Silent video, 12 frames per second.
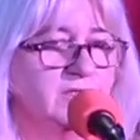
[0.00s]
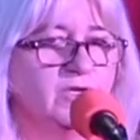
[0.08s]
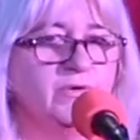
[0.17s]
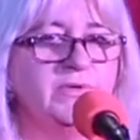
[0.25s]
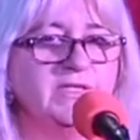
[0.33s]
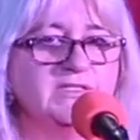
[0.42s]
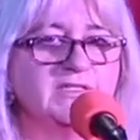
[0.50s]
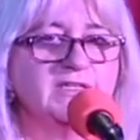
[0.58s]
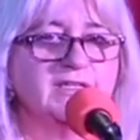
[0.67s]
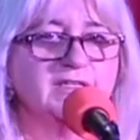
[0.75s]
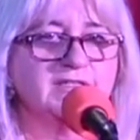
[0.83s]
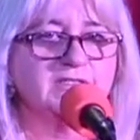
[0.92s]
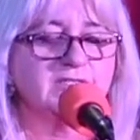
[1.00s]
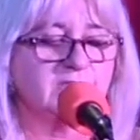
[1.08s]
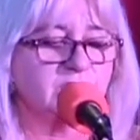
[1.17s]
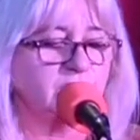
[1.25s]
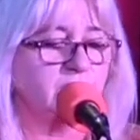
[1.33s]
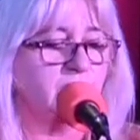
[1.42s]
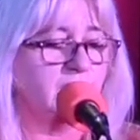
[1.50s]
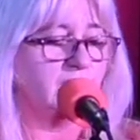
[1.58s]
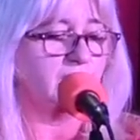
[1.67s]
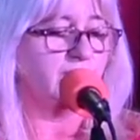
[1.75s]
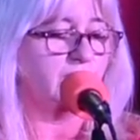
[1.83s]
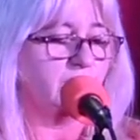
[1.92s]
Coincidence is a tuning
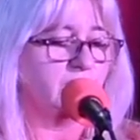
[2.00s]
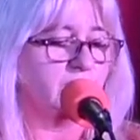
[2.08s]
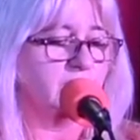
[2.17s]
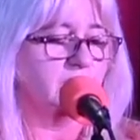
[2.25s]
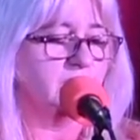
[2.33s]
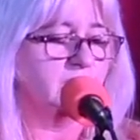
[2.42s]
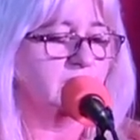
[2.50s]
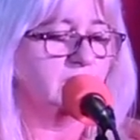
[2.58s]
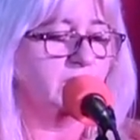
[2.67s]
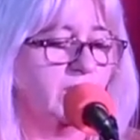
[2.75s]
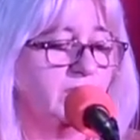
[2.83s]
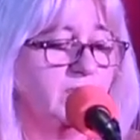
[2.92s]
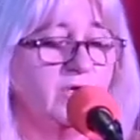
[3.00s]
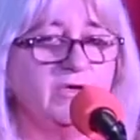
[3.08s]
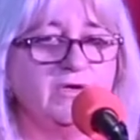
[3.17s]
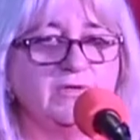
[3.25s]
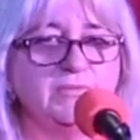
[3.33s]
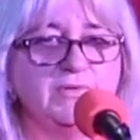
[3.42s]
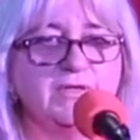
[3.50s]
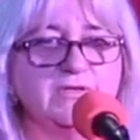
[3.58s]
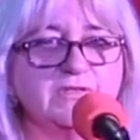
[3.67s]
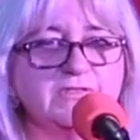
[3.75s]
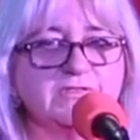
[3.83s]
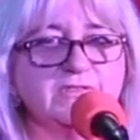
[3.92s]
fork. You only heard
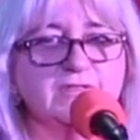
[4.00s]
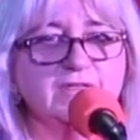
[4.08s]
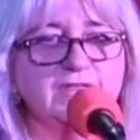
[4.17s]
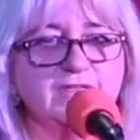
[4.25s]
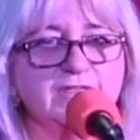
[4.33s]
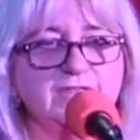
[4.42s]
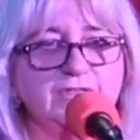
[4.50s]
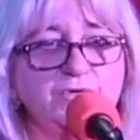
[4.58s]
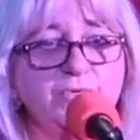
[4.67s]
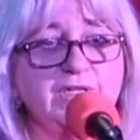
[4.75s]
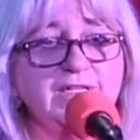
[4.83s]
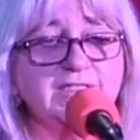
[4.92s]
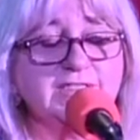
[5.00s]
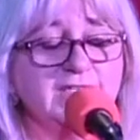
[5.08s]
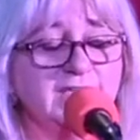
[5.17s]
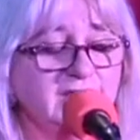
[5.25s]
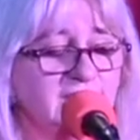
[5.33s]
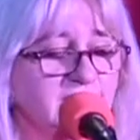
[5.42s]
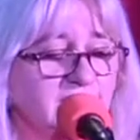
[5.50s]
because you were listening.